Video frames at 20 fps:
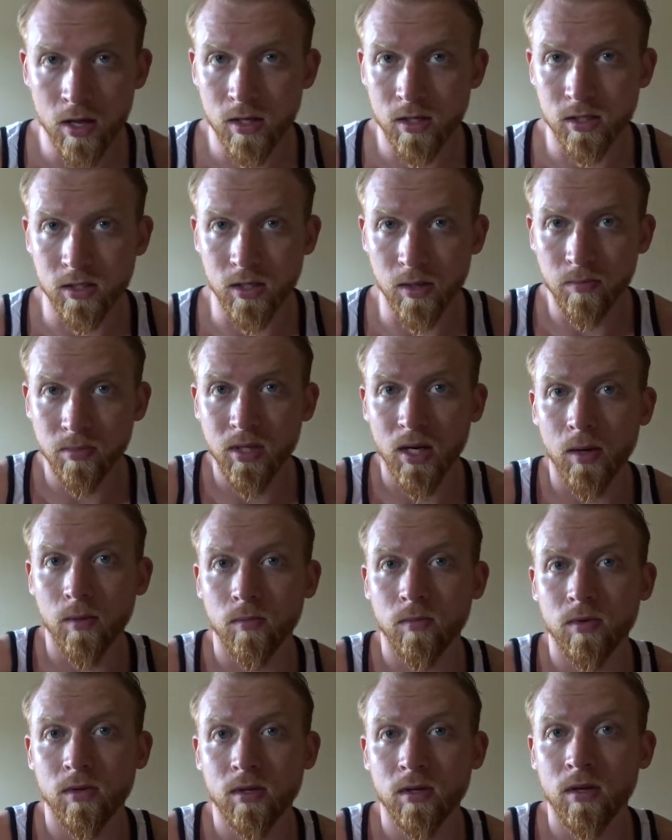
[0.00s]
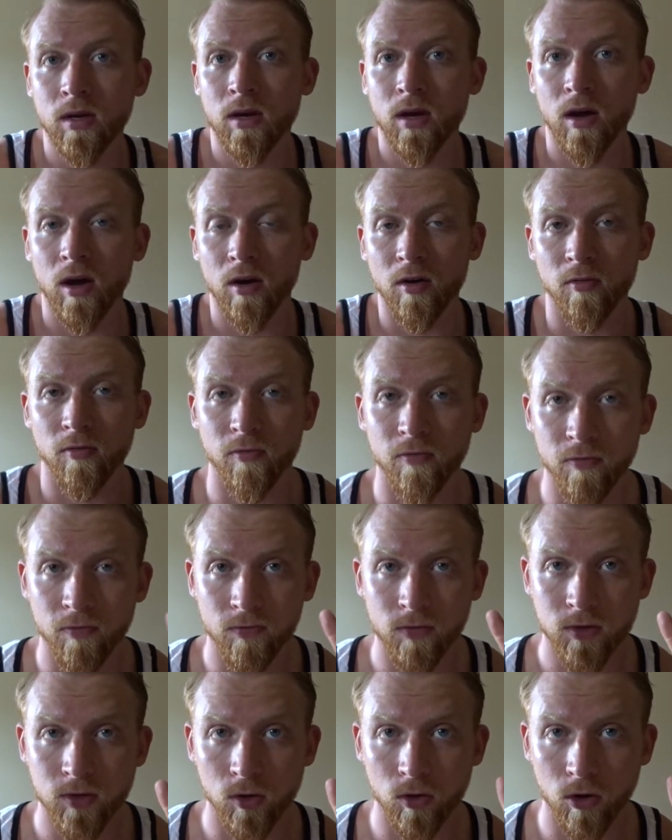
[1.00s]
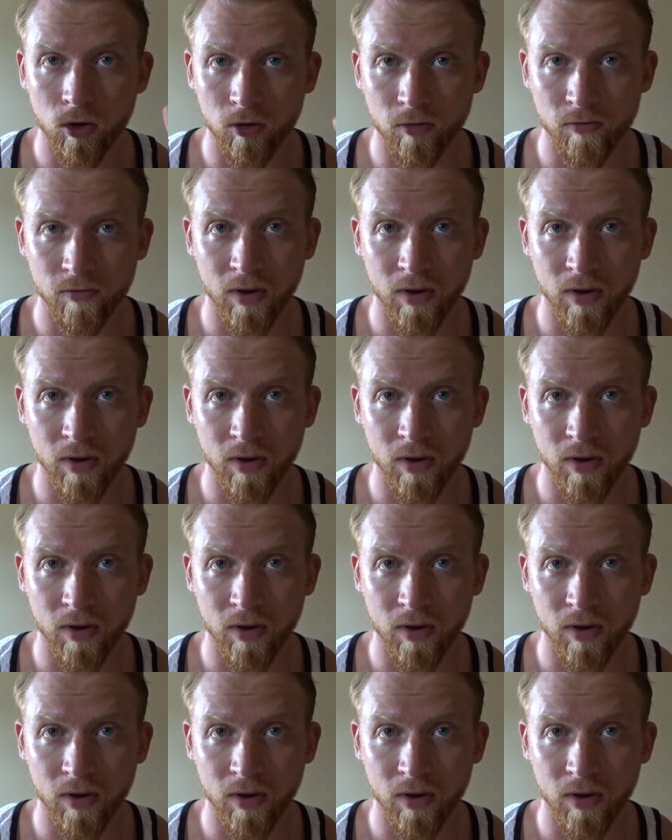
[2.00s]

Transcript: sometimes a so-called